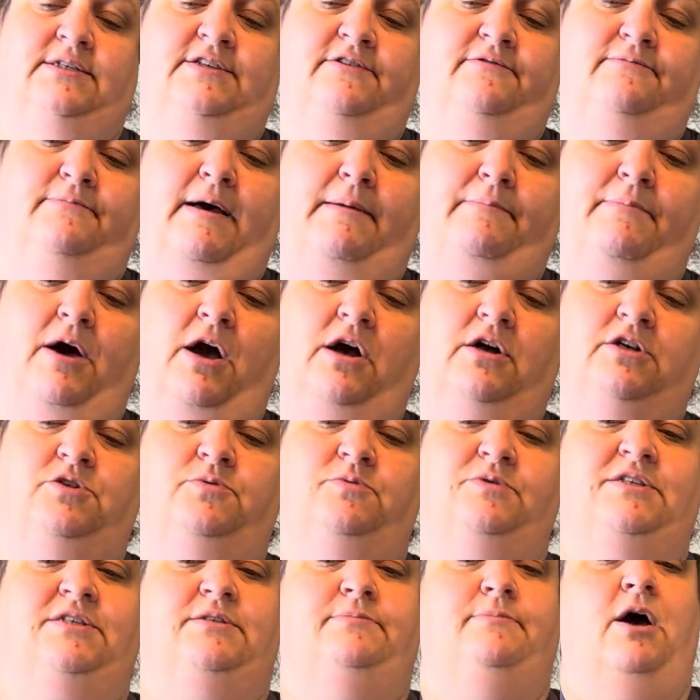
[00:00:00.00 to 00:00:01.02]
If my box
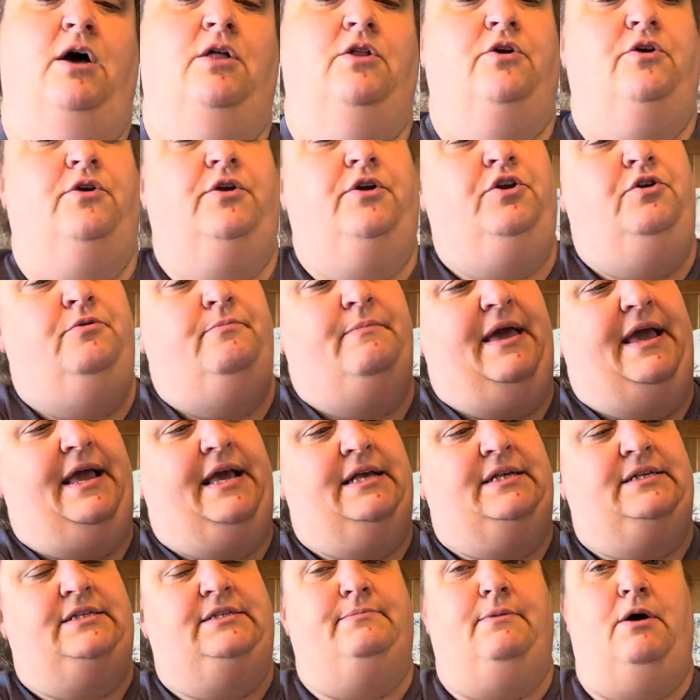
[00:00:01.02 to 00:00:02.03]
was smaller, you make
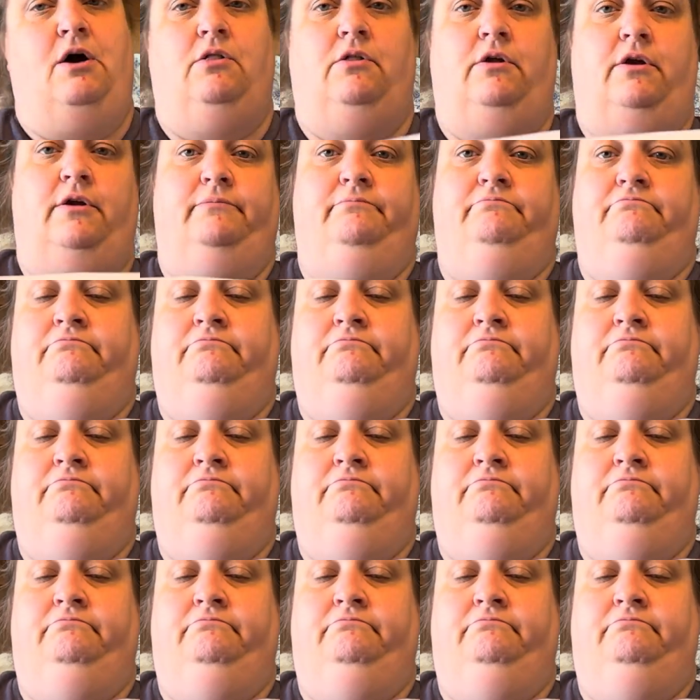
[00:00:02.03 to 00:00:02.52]
it smaller.